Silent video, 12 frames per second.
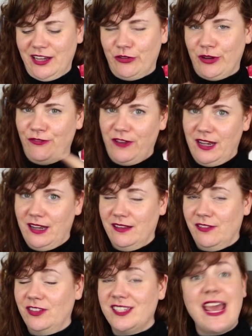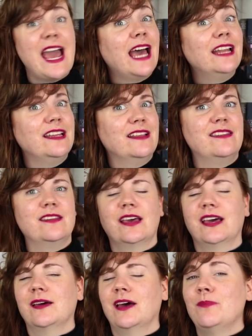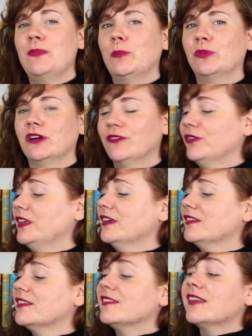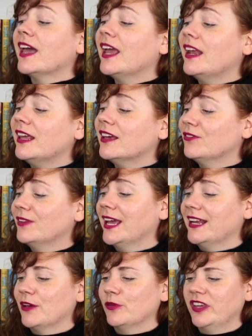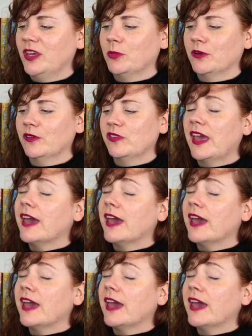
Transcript: Griffin's dad is a member of the Society of Lighthouse Keepers,